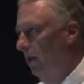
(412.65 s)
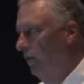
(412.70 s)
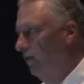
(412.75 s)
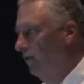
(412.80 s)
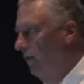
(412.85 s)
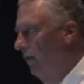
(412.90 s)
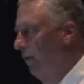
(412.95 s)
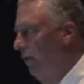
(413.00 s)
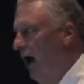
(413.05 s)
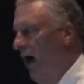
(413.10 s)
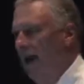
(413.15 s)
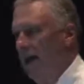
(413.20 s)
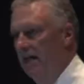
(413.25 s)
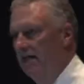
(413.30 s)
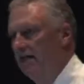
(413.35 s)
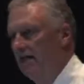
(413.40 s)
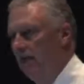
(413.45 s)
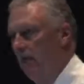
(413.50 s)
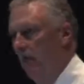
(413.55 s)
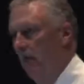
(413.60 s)
So why
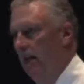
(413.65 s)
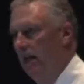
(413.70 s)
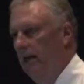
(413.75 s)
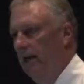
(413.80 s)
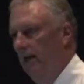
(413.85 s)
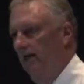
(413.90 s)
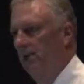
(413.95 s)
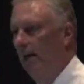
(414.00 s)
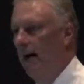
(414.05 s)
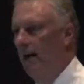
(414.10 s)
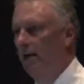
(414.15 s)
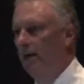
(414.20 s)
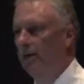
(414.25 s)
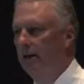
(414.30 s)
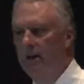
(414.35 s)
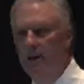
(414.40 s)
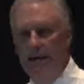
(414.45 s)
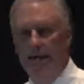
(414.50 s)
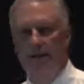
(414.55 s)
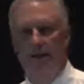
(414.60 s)
is somebody in
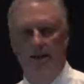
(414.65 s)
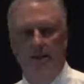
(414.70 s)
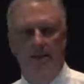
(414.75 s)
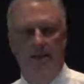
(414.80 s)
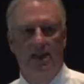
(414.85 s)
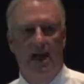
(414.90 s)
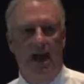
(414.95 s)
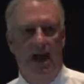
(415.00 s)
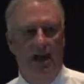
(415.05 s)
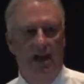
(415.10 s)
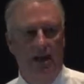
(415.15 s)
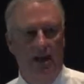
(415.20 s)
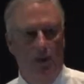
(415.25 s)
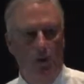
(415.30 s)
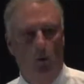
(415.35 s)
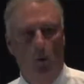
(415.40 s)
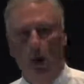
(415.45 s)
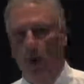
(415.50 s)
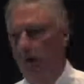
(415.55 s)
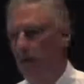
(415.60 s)
marketing
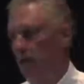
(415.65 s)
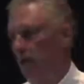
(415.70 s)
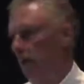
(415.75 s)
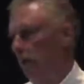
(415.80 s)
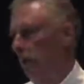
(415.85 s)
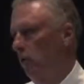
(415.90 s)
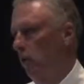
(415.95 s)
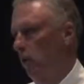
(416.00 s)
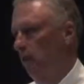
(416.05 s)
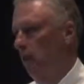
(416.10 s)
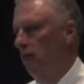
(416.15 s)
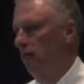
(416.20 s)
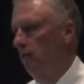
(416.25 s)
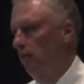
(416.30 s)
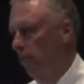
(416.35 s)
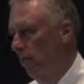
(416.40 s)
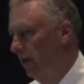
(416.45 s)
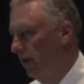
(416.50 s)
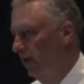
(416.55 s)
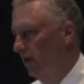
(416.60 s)
deciding where they're going to
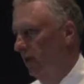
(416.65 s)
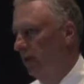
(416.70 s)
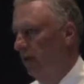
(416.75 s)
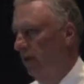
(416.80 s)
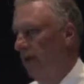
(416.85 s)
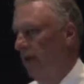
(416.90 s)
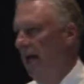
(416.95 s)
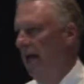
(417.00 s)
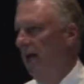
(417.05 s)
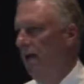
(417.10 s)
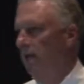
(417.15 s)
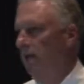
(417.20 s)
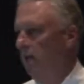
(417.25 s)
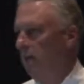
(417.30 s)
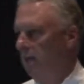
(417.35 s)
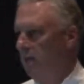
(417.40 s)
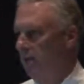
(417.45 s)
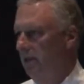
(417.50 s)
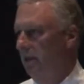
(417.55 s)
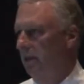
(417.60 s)
print the collateral
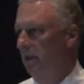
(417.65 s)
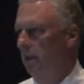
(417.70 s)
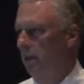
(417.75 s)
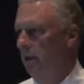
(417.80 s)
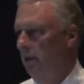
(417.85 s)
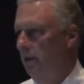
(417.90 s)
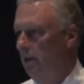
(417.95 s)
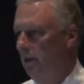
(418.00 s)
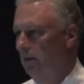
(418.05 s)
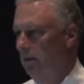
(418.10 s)
material?